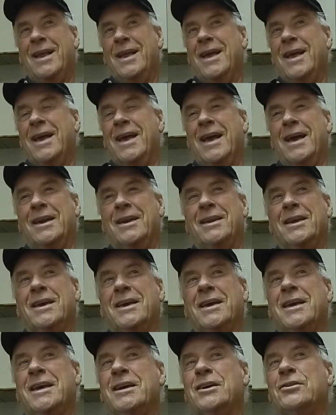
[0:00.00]
And
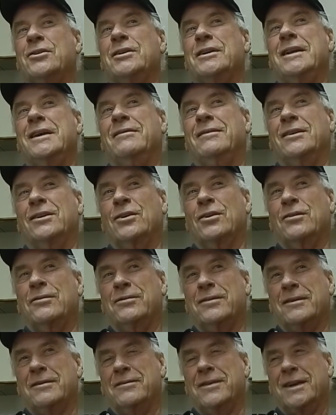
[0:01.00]
he couldn't even go
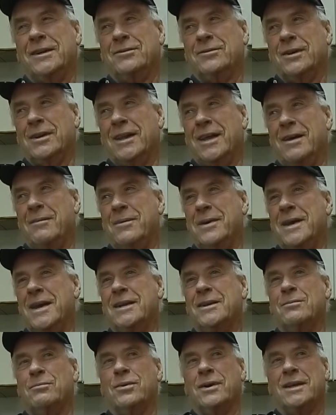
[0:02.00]
for a victory lap. He
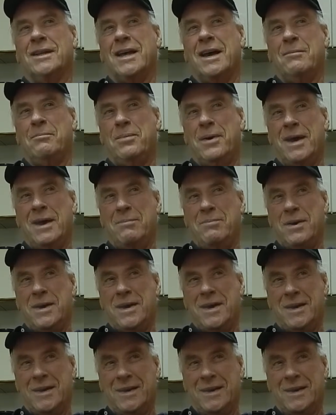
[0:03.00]
had to bring that baby in.